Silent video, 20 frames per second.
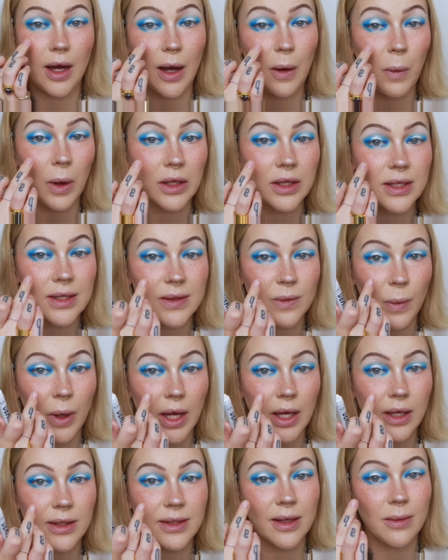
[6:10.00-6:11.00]
I want this
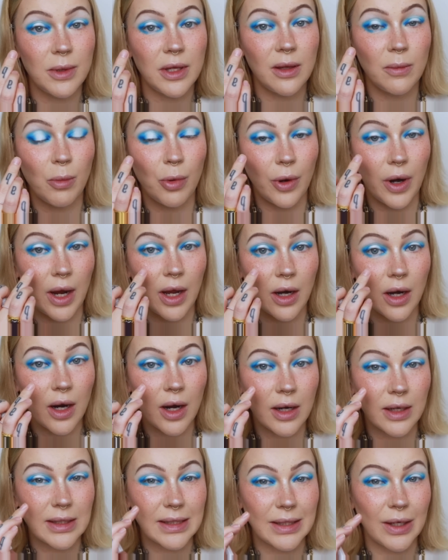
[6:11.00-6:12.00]
white to be brighter,
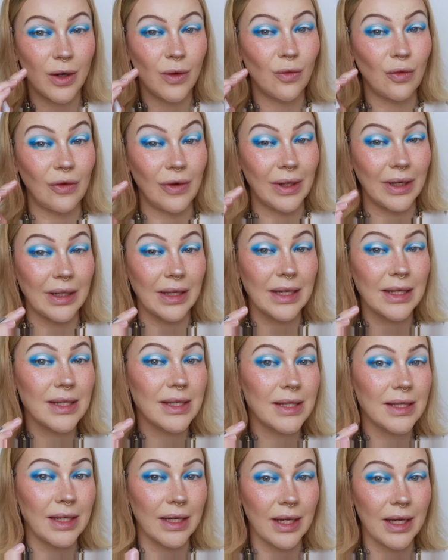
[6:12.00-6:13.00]
and it's not really
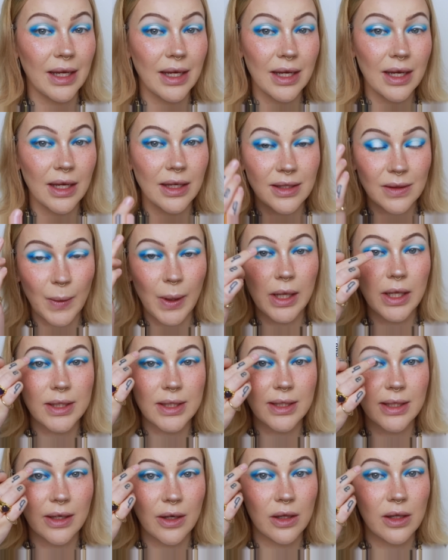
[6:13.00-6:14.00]
sticking as well as
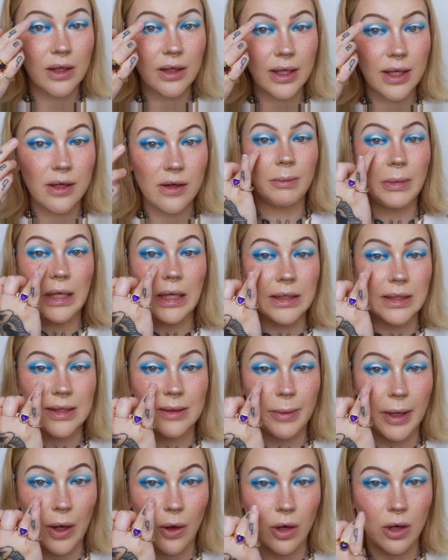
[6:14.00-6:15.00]
it did on the lid because it's
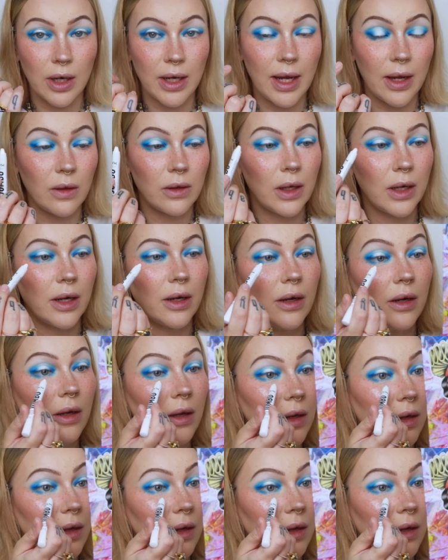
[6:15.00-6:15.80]
powdery down there.